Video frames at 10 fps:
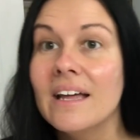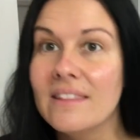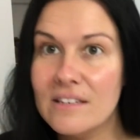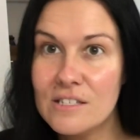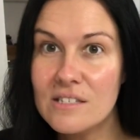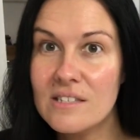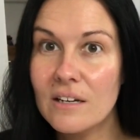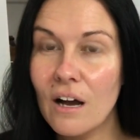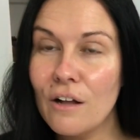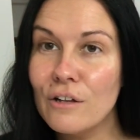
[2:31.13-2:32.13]
This is the
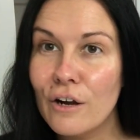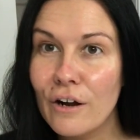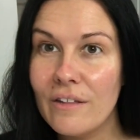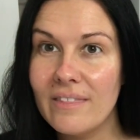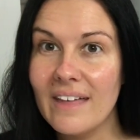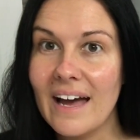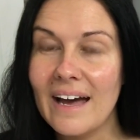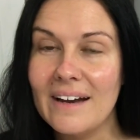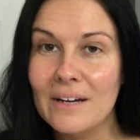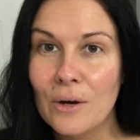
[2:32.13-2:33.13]
color
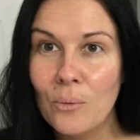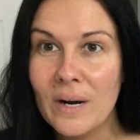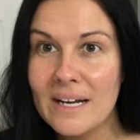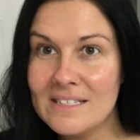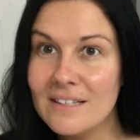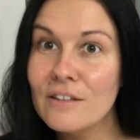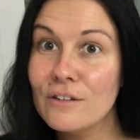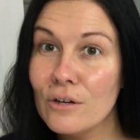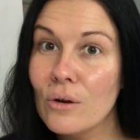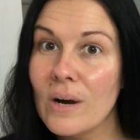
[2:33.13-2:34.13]
that when I did the
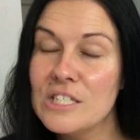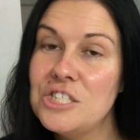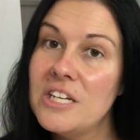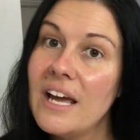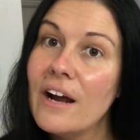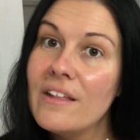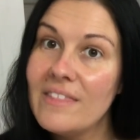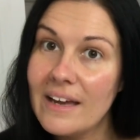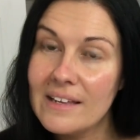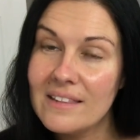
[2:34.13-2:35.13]
little questionnaire
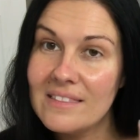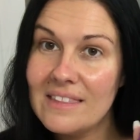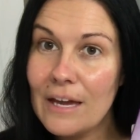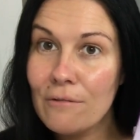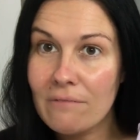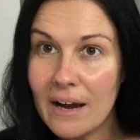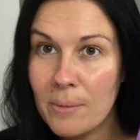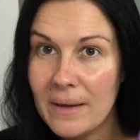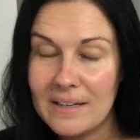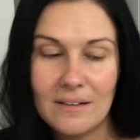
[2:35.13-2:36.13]
that they
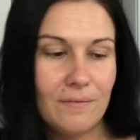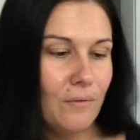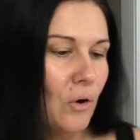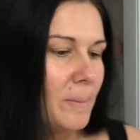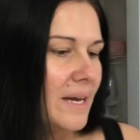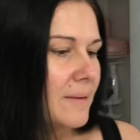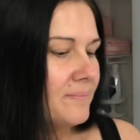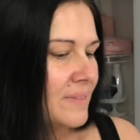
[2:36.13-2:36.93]
recommended for me.